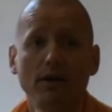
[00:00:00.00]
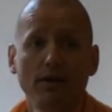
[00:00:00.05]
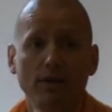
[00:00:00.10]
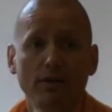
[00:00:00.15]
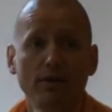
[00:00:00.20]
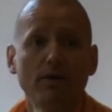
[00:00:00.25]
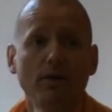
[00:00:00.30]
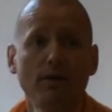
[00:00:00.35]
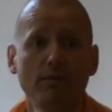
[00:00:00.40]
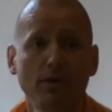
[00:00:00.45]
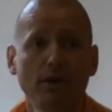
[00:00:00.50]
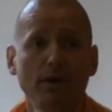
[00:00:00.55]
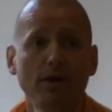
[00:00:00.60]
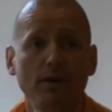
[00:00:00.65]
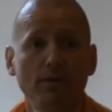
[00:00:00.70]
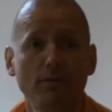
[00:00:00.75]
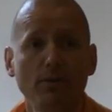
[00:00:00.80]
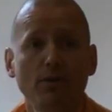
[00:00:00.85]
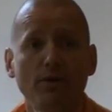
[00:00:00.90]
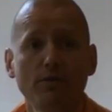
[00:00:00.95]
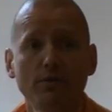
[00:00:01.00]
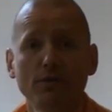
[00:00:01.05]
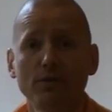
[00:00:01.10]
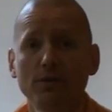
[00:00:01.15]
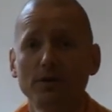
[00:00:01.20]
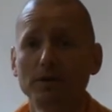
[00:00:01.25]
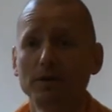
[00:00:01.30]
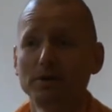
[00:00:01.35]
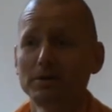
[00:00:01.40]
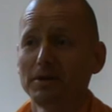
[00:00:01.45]
somewhat in the mode of
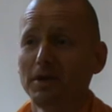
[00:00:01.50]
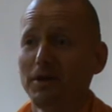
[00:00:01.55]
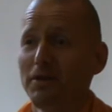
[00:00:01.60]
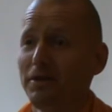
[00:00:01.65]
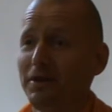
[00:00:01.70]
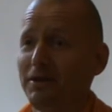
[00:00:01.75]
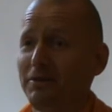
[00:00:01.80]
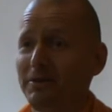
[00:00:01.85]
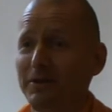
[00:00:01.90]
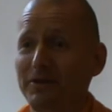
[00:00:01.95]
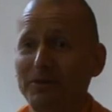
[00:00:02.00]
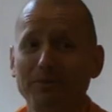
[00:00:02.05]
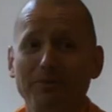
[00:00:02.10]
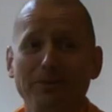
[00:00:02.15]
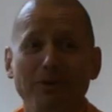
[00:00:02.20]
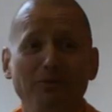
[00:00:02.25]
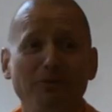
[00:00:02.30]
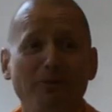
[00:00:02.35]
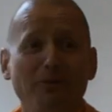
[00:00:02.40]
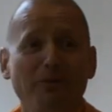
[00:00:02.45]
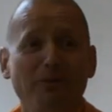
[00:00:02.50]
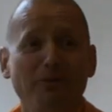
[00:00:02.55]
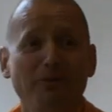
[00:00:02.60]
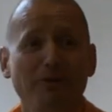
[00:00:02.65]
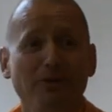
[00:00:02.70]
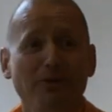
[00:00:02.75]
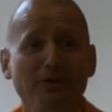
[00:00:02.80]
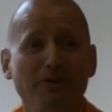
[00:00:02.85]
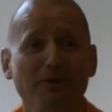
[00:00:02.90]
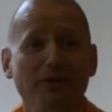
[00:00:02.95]
goodness, I think we speak for all
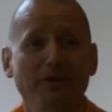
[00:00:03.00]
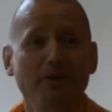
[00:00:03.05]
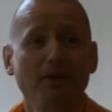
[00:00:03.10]
of us.